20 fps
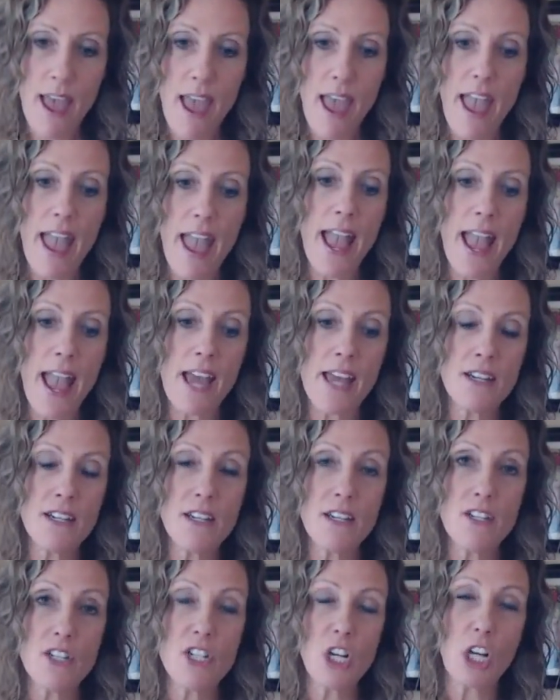and
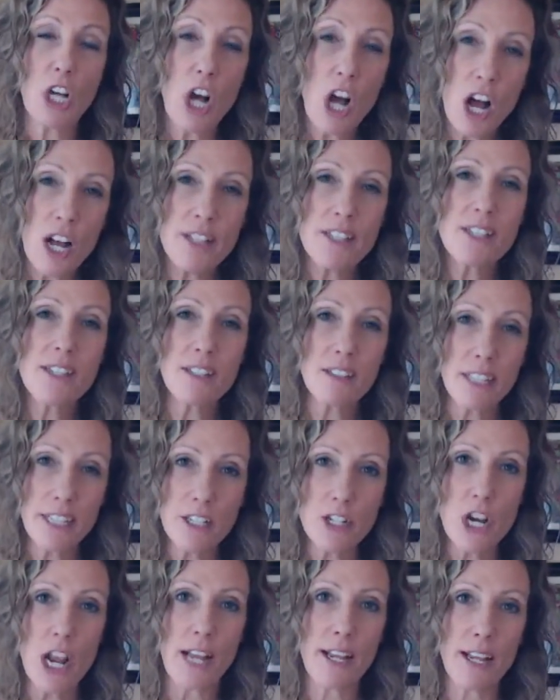to constantly
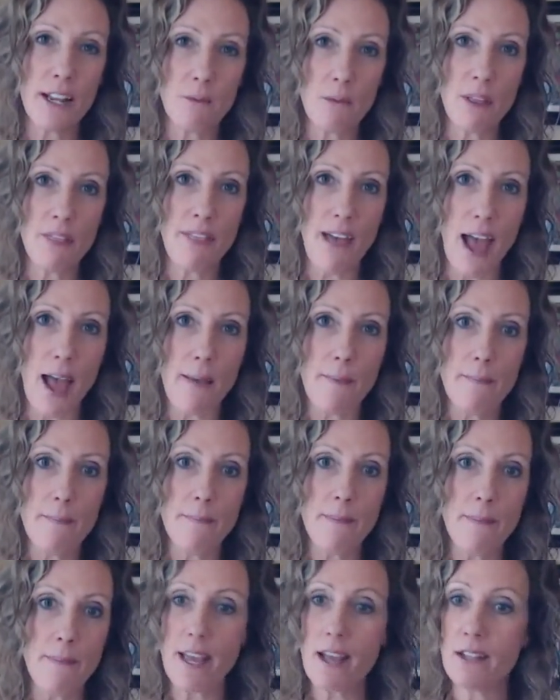check in with that,
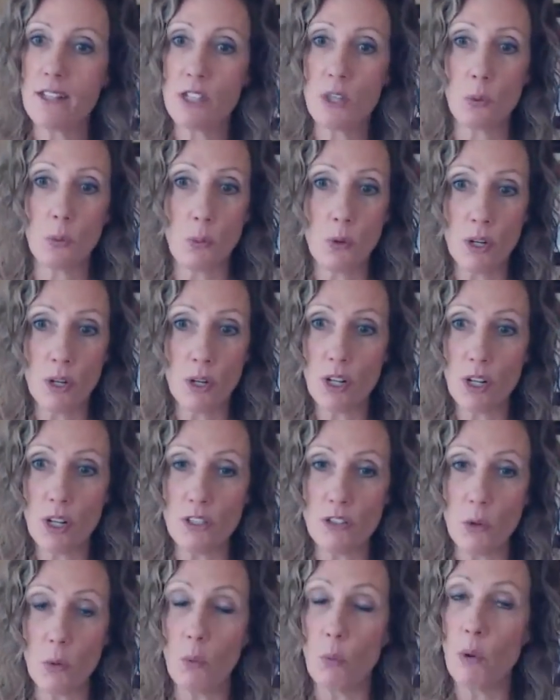because the
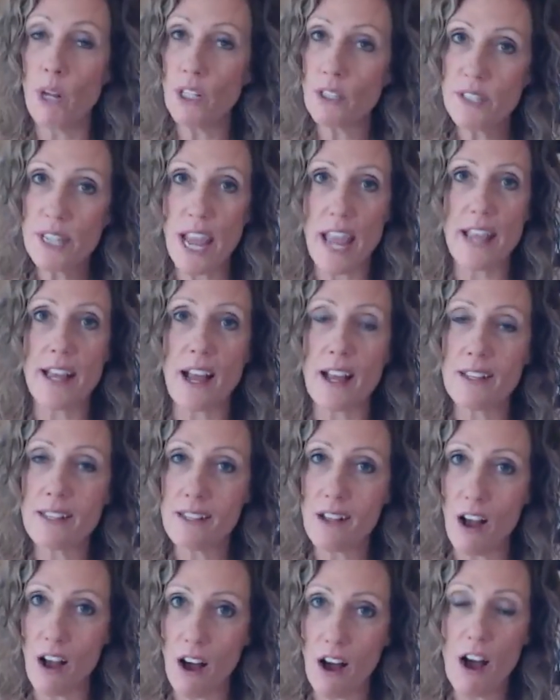world will take us
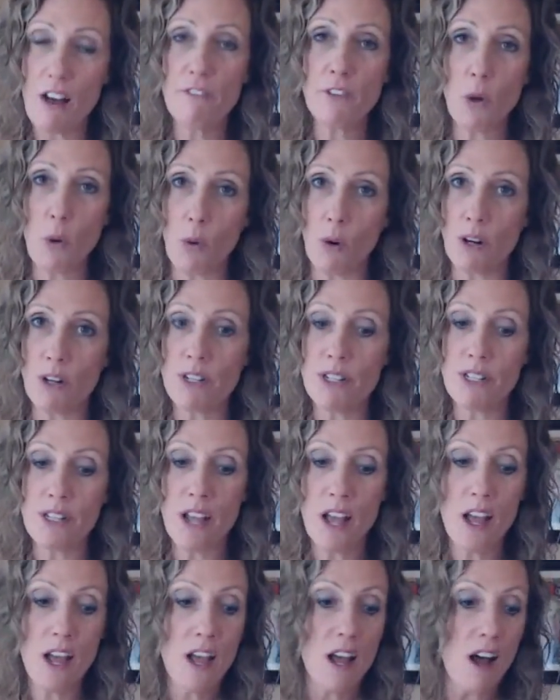off course
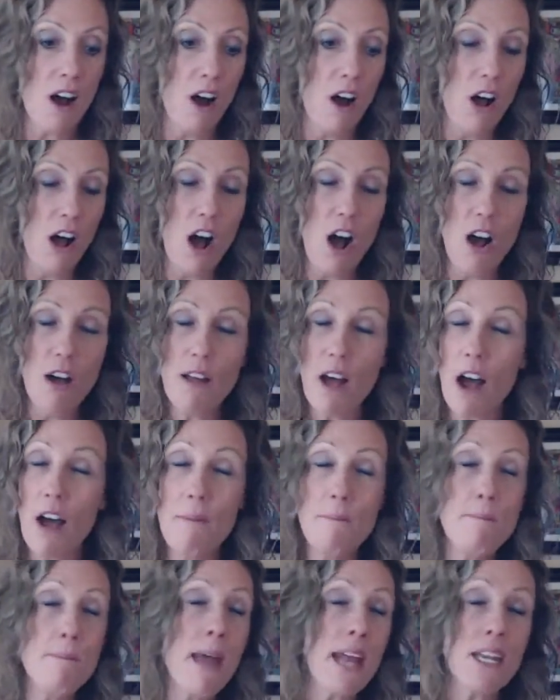
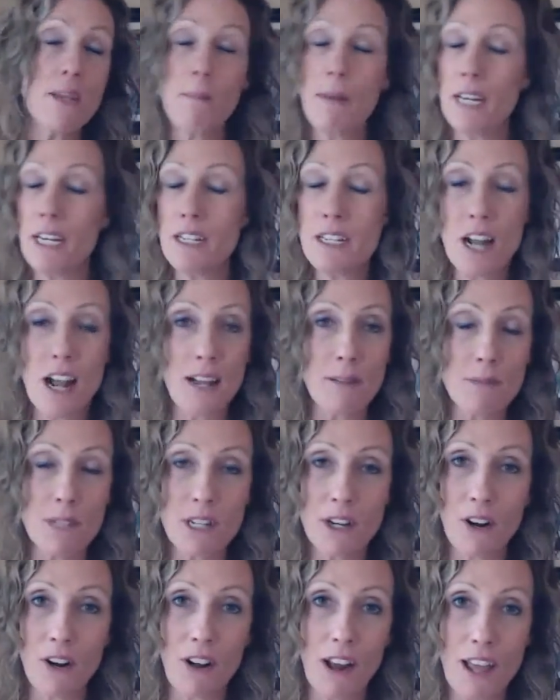many, many times
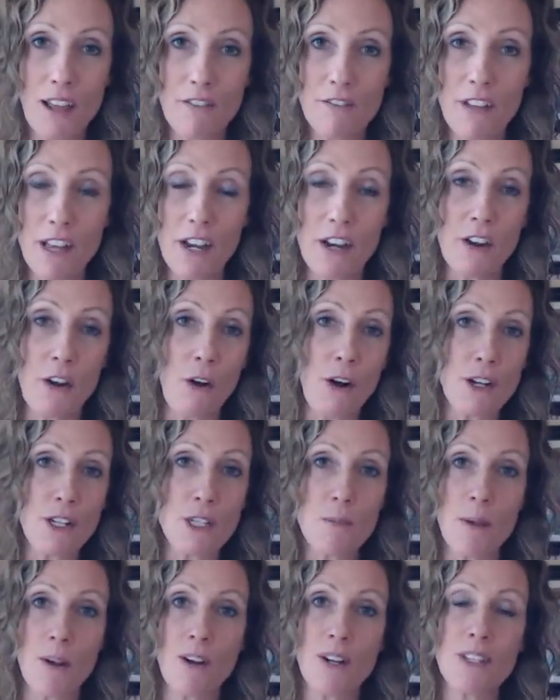in our life and in our
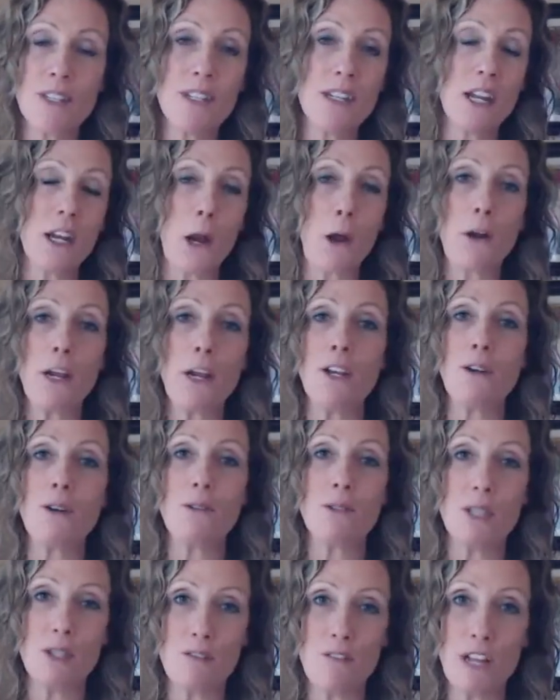experience and in our
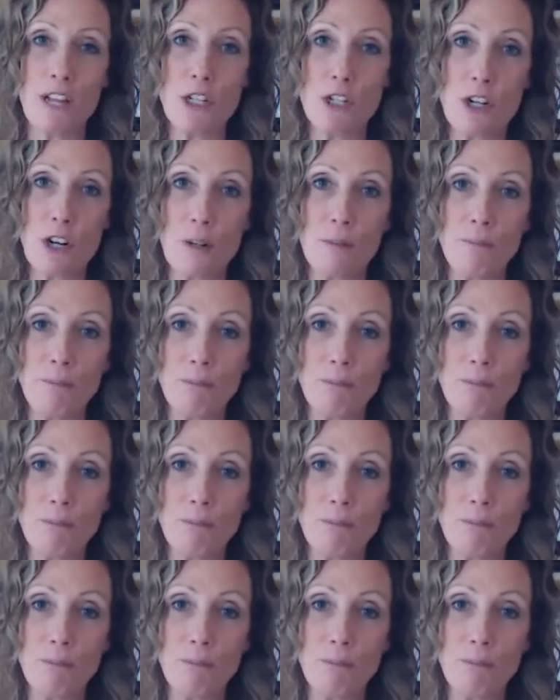hero's adventure.